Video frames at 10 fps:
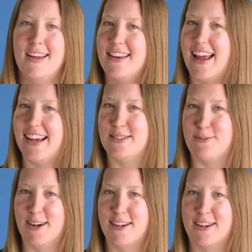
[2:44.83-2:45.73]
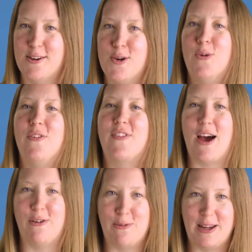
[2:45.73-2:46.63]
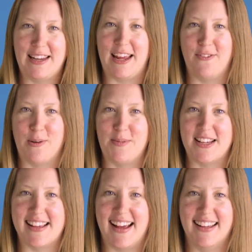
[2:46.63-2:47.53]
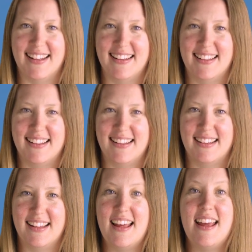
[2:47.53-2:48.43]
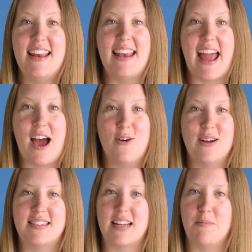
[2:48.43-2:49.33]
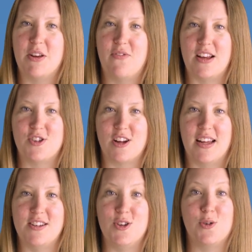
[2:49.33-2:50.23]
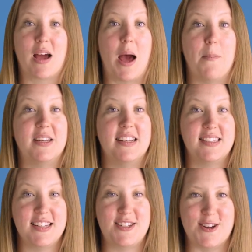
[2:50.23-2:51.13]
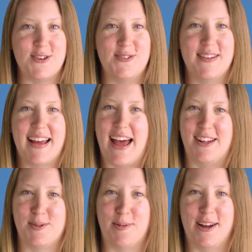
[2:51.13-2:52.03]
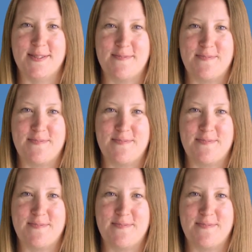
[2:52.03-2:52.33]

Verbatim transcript: Nice work. We've got what we need from this aisle. Now it's time to venture into Competency 2, Algebra.